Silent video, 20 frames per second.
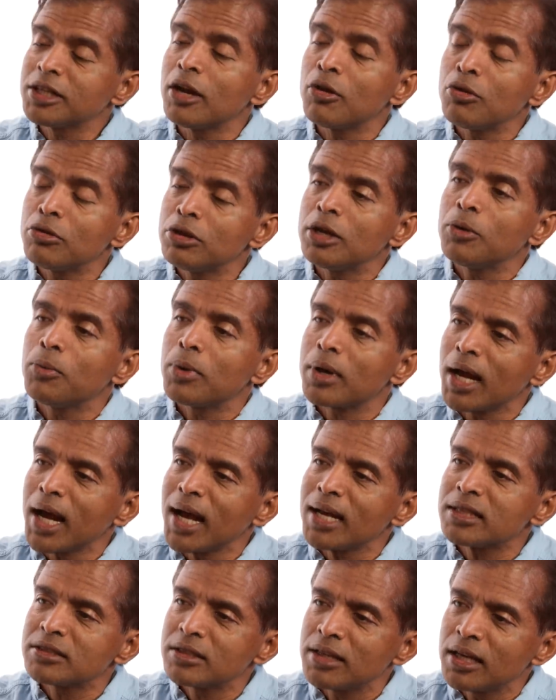because I don't think we're
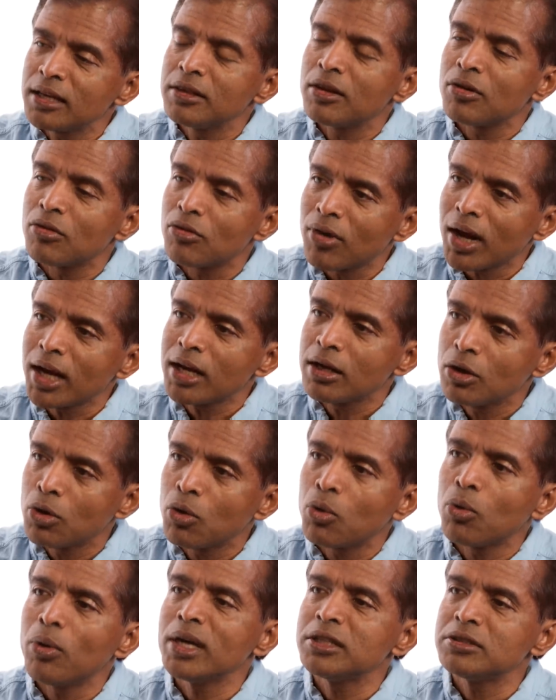asking the right
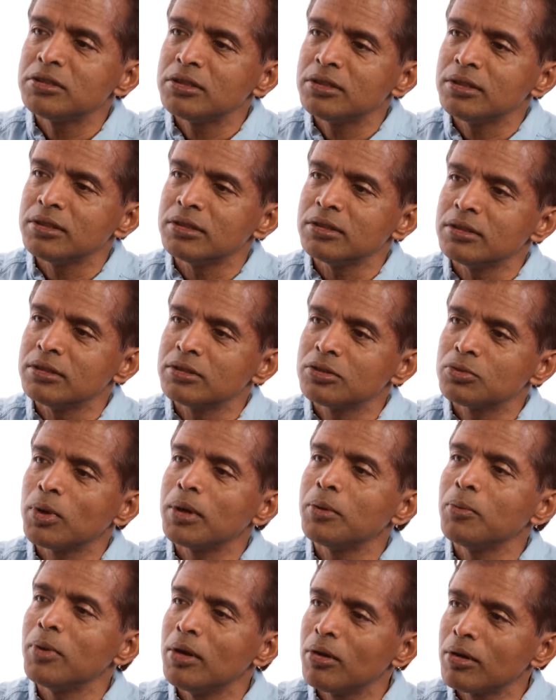questions
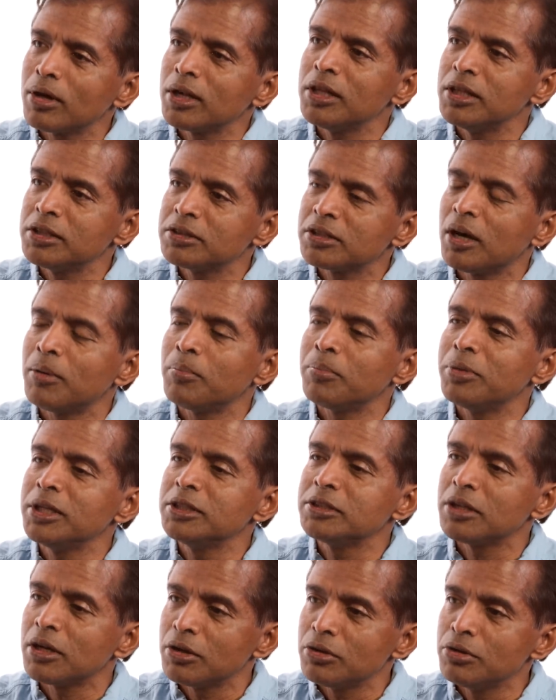when we look at these
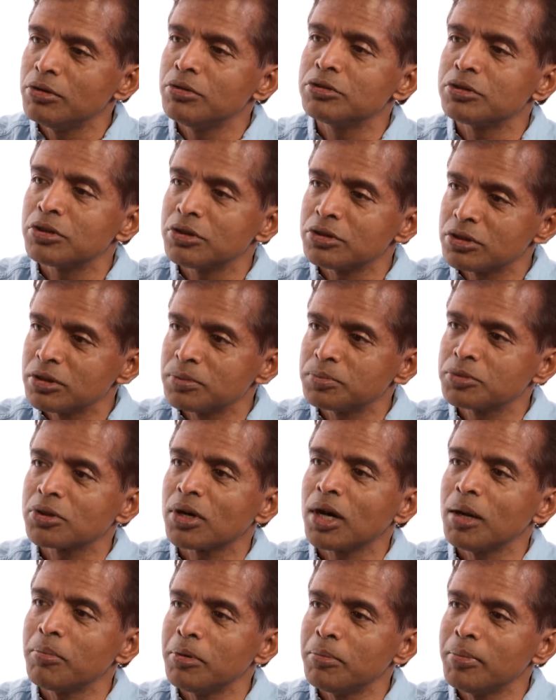companies that are user or
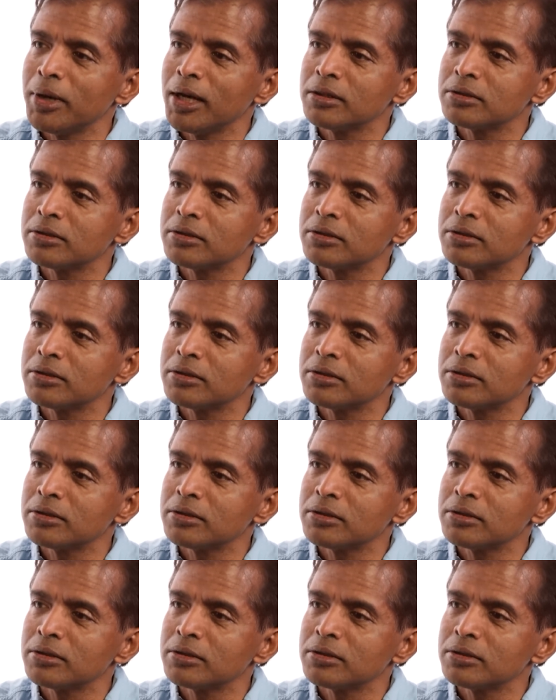subscriber